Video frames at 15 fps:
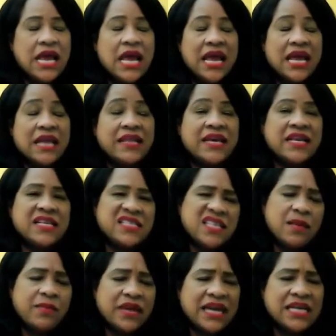and then in
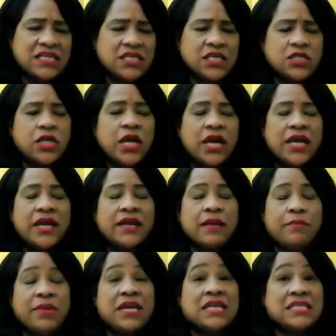some cases it can
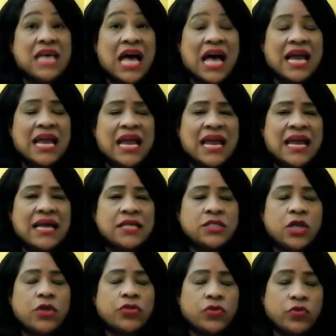be as high as
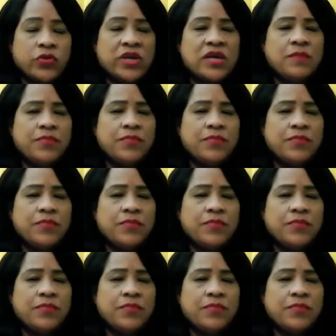3%.